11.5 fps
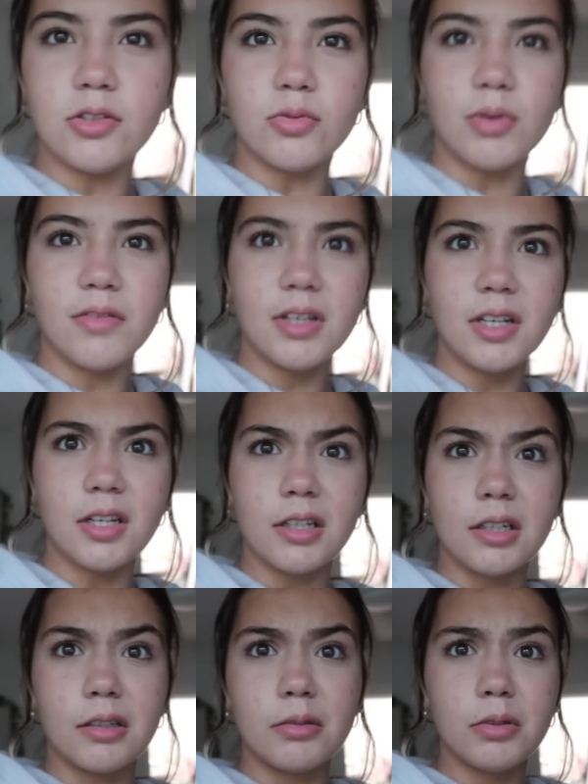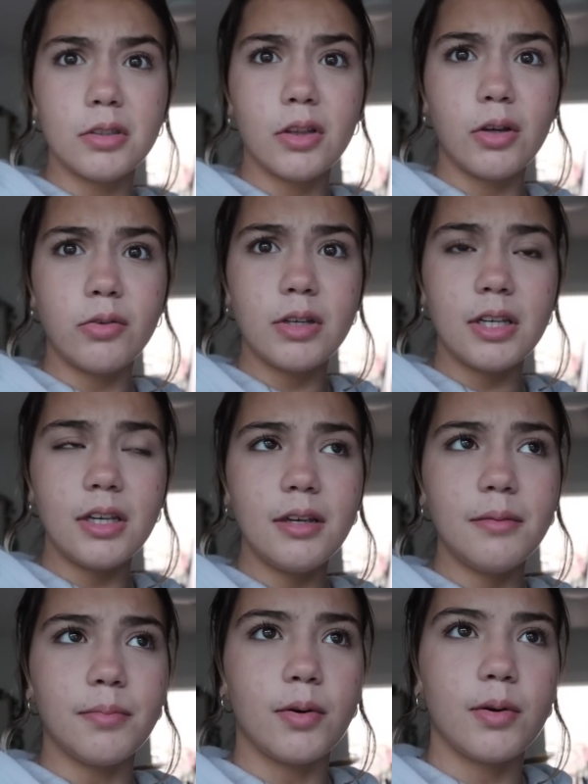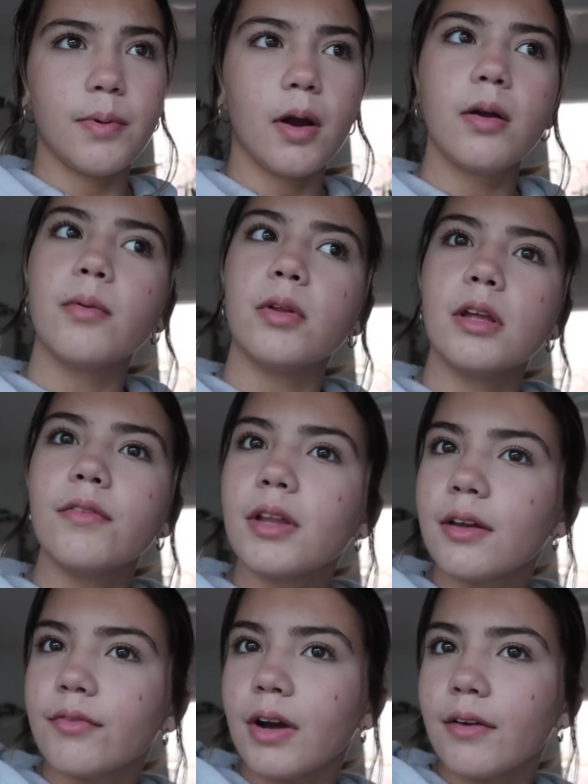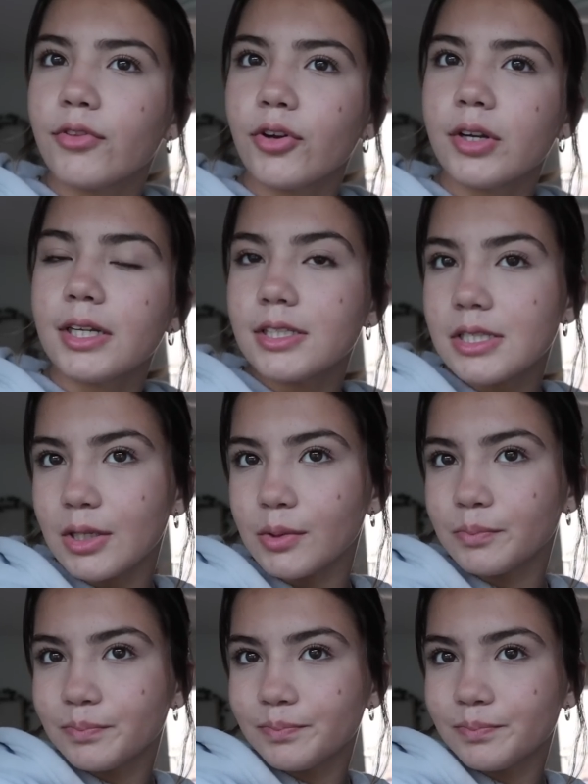so we have like an hour low-key, but we probably will leave at like 5:30, so.